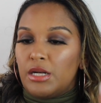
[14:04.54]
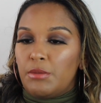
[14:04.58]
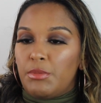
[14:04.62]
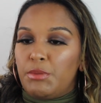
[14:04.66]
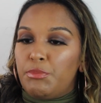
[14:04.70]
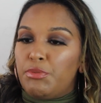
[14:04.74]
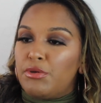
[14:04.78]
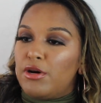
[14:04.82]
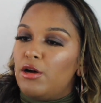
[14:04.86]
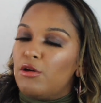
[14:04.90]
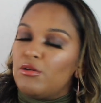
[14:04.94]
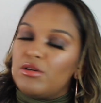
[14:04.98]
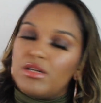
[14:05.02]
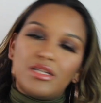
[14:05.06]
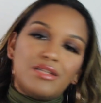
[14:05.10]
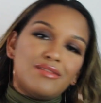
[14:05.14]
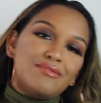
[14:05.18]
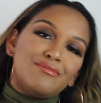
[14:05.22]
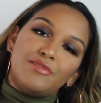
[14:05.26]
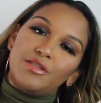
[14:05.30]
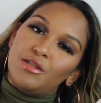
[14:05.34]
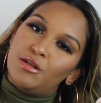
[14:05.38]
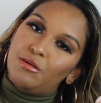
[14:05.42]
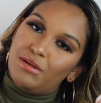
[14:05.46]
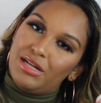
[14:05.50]
be broke.
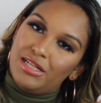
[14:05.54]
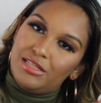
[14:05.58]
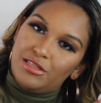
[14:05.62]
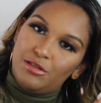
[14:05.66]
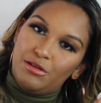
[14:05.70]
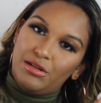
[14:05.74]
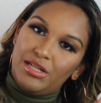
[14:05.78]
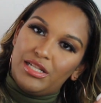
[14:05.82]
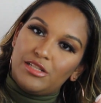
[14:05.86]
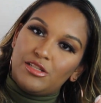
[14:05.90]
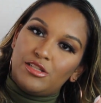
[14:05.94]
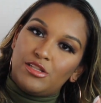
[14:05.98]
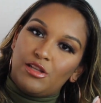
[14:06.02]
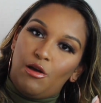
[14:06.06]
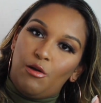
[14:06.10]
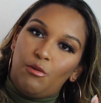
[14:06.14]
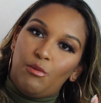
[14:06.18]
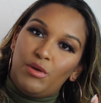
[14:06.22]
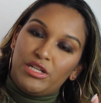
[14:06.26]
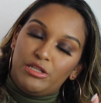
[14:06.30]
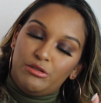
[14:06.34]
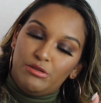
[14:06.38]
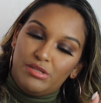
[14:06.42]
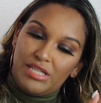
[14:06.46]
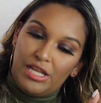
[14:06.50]
You don't wanna do it. So
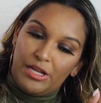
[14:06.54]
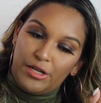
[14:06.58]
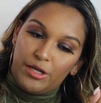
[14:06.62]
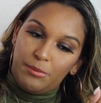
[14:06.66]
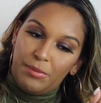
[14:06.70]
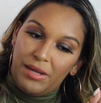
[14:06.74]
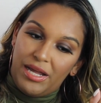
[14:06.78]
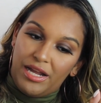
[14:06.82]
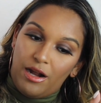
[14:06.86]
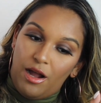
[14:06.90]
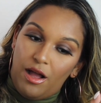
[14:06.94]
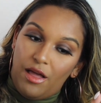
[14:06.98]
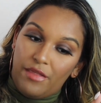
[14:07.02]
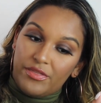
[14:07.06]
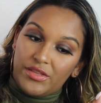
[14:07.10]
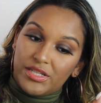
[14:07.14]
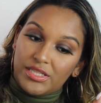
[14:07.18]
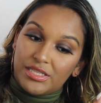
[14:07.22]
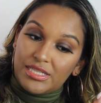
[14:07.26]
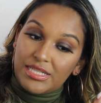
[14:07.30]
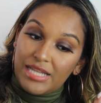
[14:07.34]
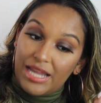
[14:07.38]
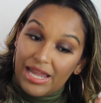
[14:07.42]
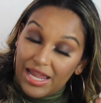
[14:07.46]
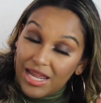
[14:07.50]
when you set your bag on the
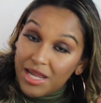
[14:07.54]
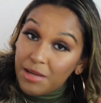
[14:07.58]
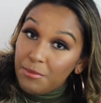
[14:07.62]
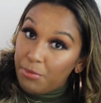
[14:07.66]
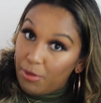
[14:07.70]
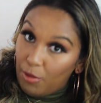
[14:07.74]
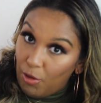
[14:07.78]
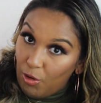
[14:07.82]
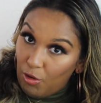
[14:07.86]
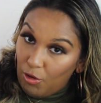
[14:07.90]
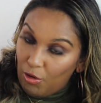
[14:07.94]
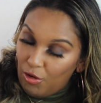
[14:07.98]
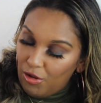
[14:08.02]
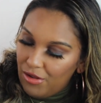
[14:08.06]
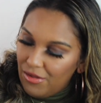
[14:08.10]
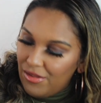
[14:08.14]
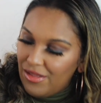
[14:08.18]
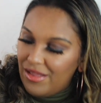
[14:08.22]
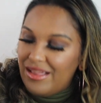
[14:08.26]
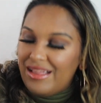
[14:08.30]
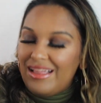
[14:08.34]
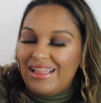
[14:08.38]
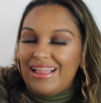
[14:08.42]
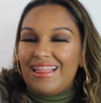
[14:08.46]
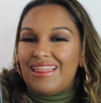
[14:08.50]
table,
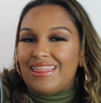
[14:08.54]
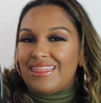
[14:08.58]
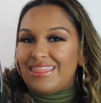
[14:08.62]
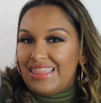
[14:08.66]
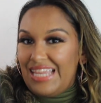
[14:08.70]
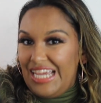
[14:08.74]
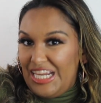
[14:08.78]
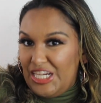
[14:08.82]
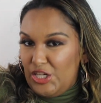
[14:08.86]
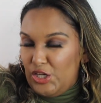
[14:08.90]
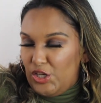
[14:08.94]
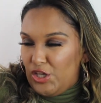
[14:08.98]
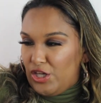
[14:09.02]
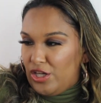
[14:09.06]
then you're